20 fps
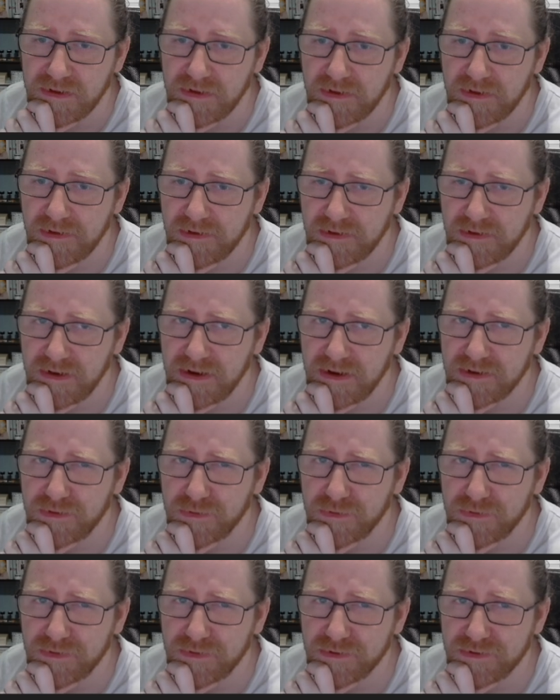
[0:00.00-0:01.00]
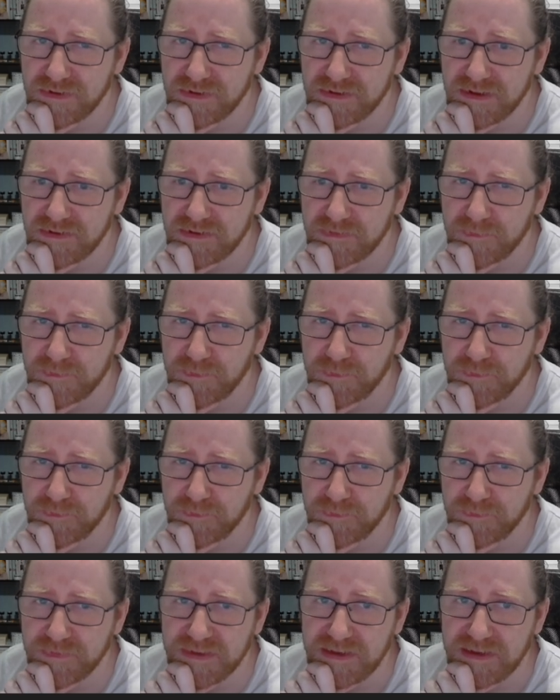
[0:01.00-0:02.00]
I don't know that
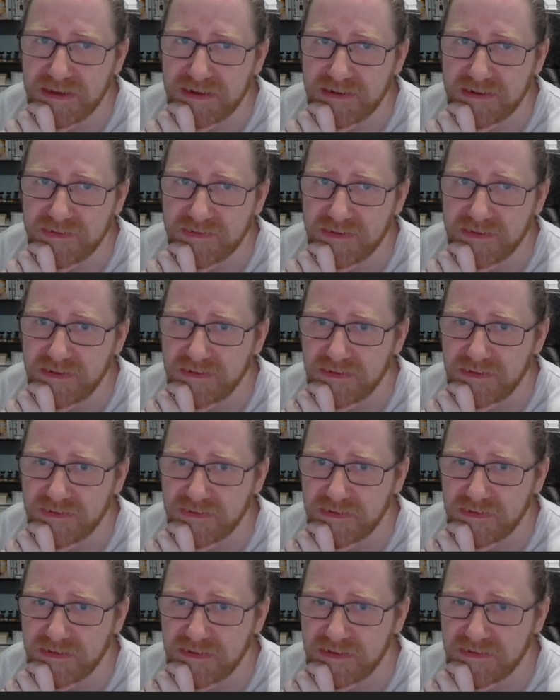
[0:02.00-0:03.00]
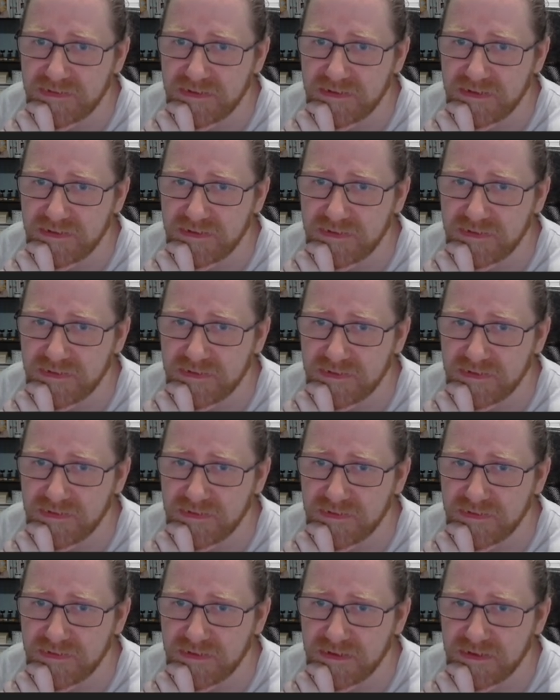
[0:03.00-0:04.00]
yeah, let's take this.
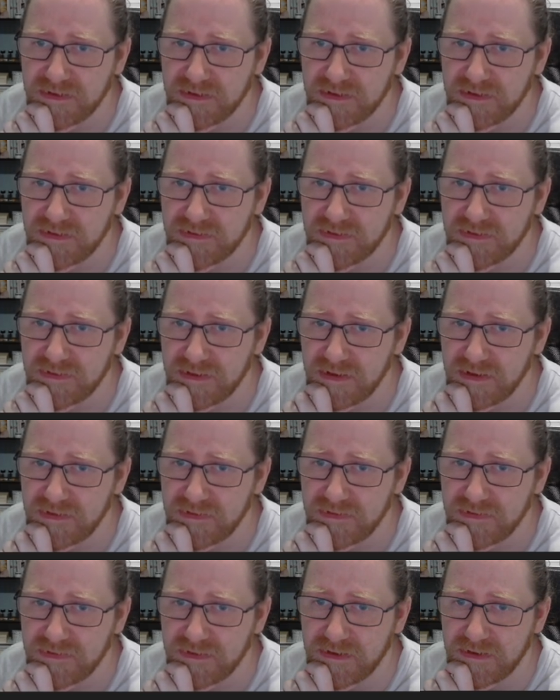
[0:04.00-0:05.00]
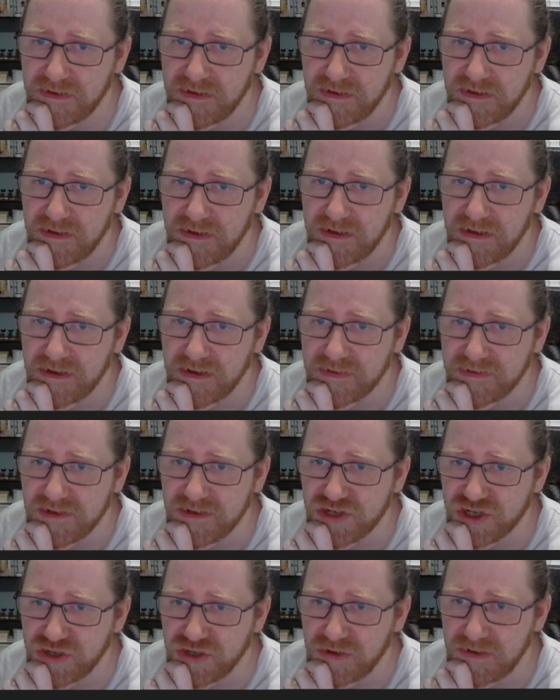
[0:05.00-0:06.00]
This is a nice
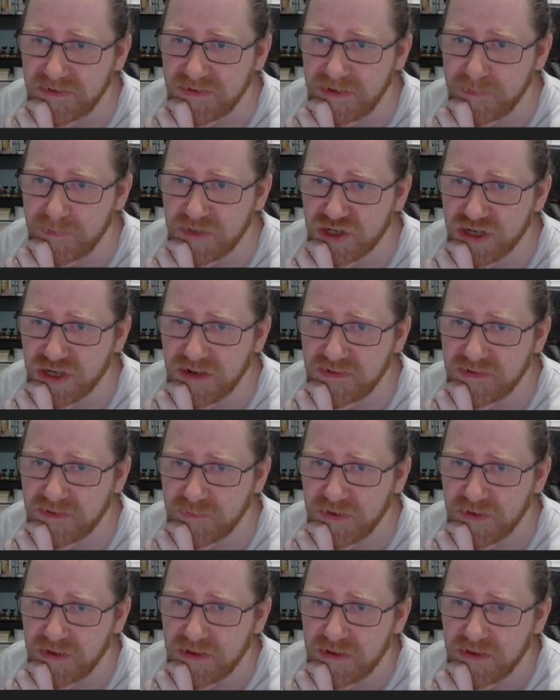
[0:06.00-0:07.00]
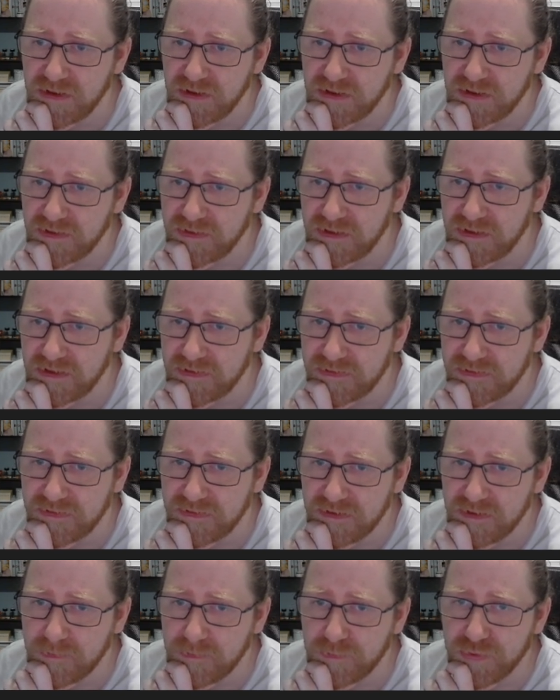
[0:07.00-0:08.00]
additional damage item that
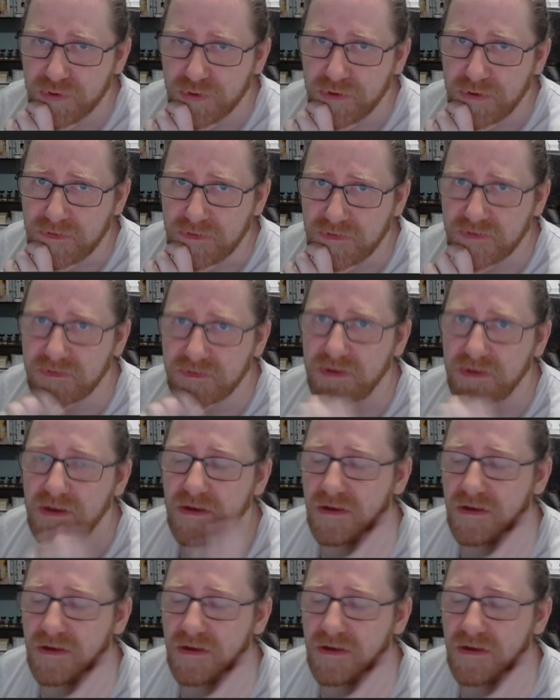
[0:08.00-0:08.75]
burns